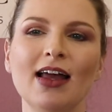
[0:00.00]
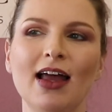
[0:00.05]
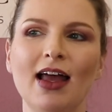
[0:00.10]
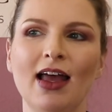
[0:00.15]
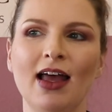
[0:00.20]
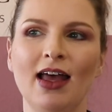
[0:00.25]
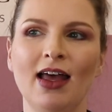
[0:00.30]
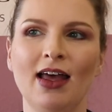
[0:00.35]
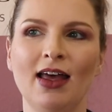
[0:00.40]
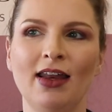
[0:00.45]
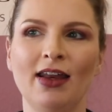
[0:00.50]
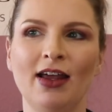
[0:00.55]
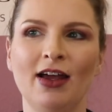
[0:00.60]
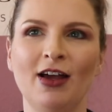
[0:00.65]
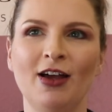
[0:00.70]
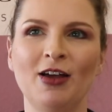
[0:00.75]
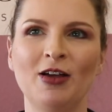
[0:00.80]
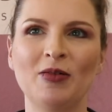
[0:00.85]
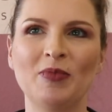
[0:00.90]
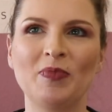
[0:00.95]

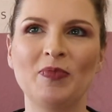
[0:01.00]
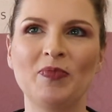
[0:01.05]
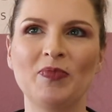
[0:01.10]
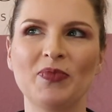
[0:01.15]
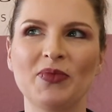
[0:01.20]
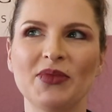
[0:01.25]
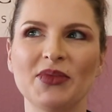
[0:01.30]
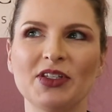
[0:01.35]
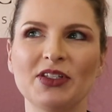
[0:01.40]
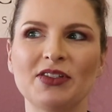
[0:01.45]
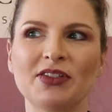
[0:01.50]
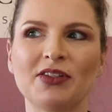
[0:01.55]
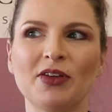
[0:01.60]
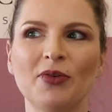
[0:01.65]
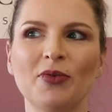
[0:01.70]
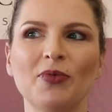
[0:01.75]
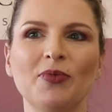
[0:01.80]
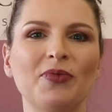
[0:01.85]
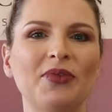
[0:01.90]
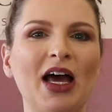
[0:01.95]
And
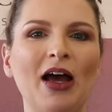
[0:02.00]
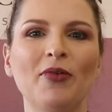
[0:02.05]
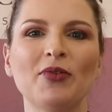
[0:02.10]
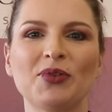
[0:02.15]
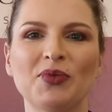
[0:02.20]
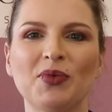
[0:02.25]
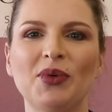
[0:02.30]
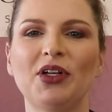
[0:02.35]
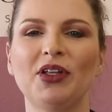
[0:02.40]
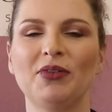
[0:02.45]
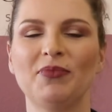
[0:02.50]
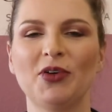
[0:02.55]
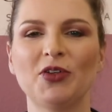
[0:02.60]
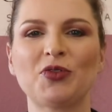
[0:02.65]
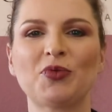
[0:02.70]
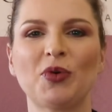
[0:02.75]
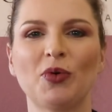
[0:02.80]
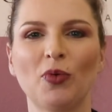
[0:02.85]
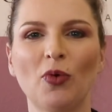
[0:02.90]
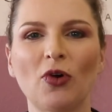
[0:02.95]
So that was one of the
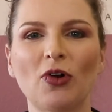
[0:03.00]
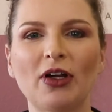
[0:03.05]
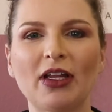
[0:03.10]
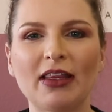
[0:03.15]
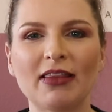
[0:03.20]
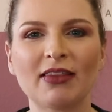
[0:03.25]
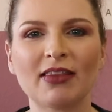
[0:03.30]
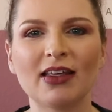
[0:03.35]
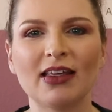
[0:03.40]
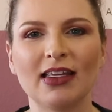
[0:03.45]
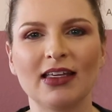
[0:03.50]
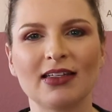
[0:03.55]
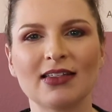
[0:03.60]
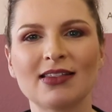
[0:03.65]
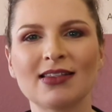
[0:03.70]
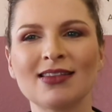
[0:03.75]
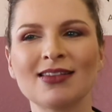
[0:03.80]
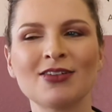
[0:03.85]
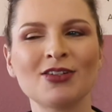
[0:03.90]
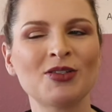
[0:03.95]
most rewarding
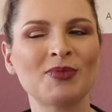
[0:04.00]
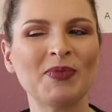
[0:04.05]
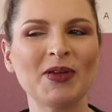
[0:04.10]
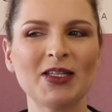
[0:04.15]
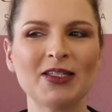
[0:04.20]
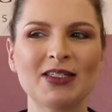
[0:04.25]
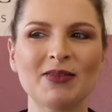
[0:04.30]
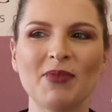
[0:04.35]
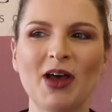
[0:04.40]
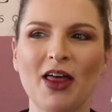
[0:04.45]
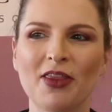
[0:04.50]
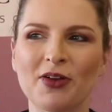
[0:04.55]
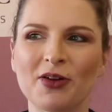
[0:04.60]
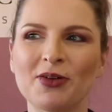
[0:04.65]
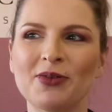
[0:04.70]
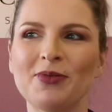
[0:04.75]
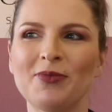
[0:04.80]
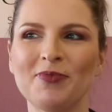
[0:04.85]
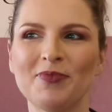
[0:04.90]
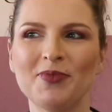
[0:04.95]
things. And there's been some
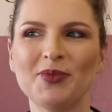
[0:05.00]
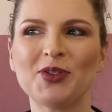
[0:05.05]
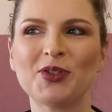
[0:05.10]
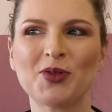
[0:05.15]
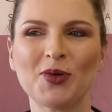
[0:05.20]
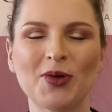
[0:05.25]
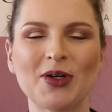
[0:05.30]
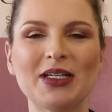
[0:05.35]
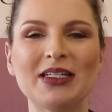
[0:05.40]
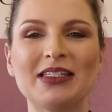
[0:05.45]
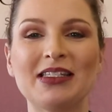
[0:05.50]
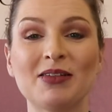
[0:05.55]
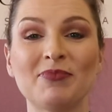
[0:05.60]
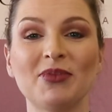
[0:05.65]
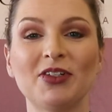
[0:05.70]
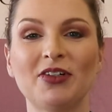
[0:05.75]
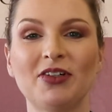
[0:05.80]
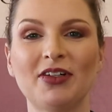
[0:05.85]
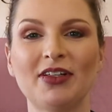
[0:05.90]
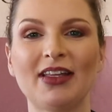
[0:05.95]
other stories
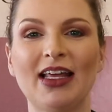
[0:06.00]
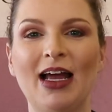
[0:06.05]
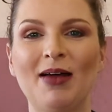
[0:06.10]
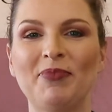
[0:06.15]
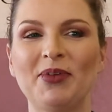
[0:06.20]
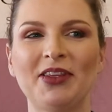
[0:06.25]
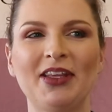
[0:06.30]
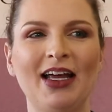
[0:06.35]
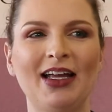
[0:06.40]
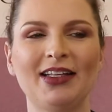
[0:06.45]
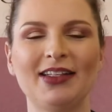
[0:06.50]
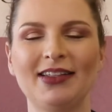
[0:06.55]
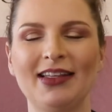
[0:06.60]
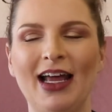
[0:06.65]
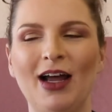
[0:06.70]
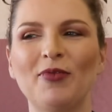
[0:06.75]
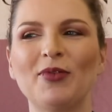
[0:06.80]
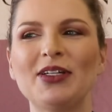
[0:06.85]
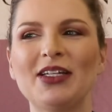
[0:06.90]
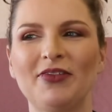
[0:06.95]
similar to that, but
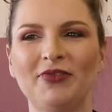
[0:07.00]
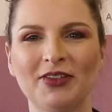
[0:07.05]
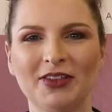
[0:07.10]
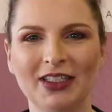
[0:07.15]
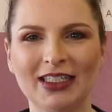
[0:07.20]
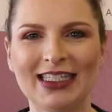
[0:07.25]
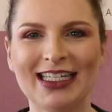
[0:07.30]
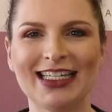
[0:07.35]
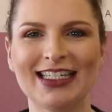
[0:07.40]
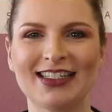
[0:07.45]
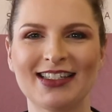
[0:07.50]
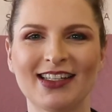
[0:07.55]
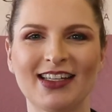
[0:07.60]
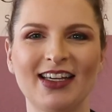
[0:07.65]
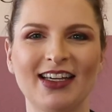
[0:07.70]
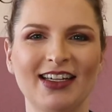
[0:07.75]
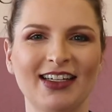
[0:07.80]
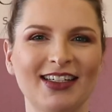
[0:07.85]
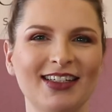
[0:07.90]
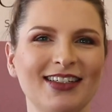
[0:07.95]
that one definitely takes the
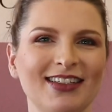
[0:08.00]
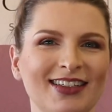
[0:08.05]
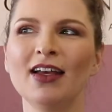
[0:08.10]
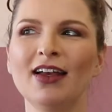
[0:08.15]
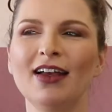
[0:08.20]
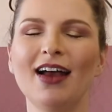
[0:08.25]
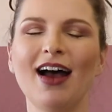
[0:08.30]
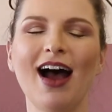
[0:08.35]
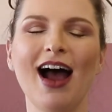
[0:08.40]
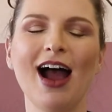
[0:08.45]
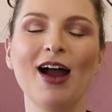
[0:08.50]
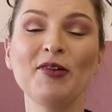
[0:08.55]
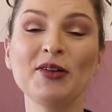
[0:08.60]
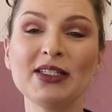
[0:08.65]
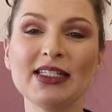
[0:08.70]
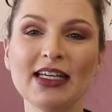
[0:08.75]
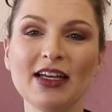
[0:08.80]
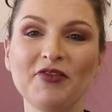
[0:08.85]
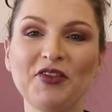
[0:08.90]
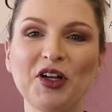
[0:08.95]
cake. I
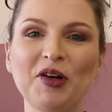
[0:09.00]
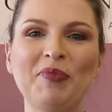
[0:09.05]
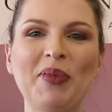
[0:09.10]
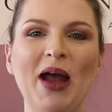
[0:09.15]
would say if you're